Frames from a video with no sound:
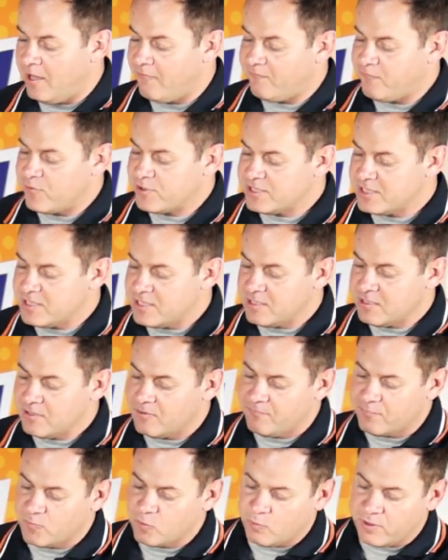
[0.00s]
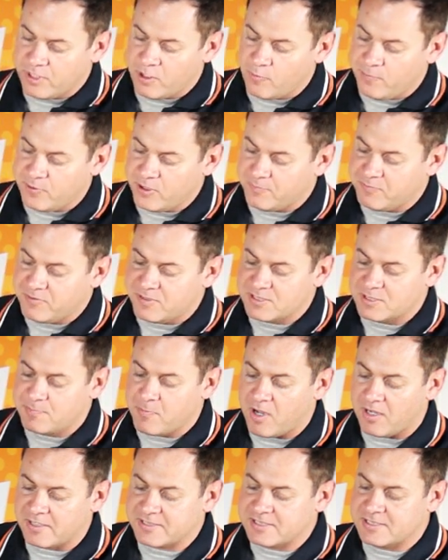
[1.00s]
First thing, when I open up these
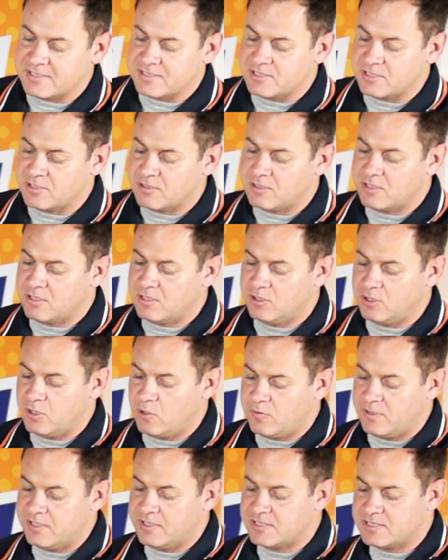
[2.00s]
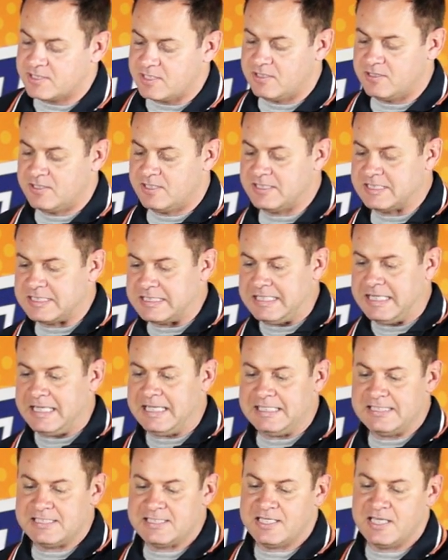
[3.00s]
boxes, you're gonna notice these
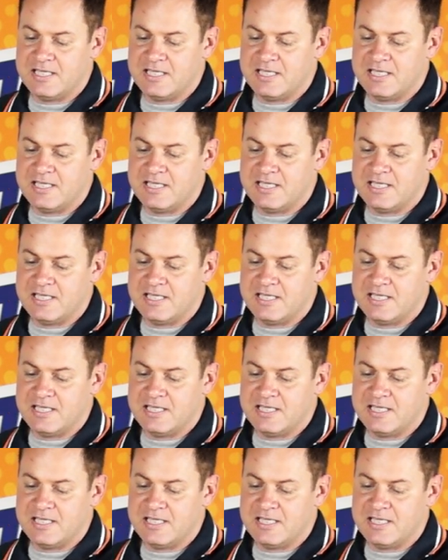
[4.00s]
nice